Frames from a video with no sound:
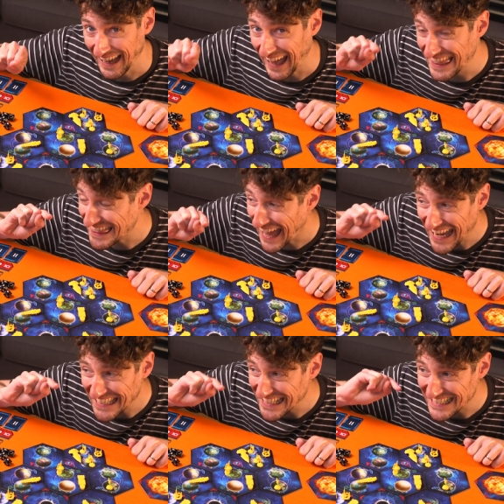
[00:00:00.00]
And
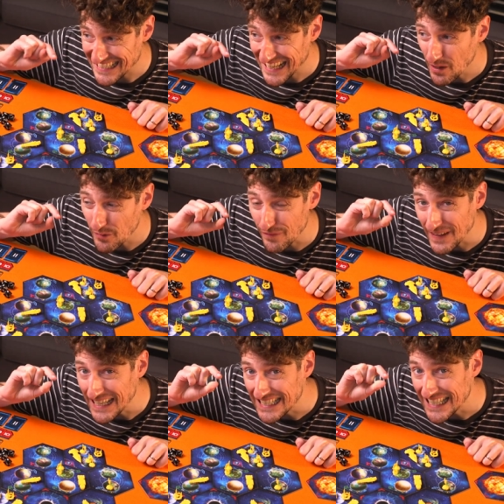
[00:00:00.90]
that in itself
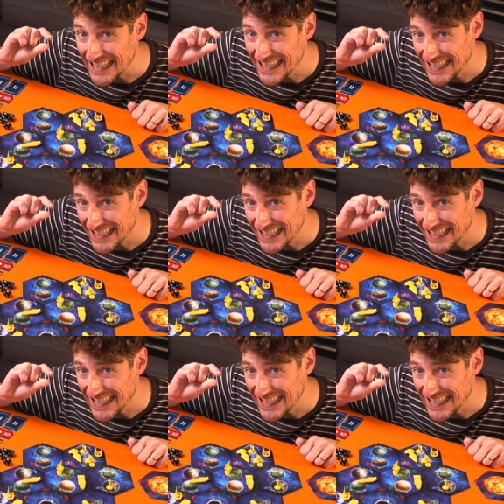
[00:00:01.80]
is a